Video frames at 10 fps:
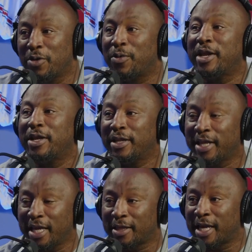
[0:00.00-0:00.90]
the
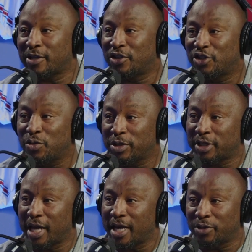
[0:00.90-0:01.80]
length like a
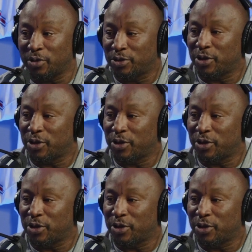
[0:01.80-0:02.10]
suicide. So you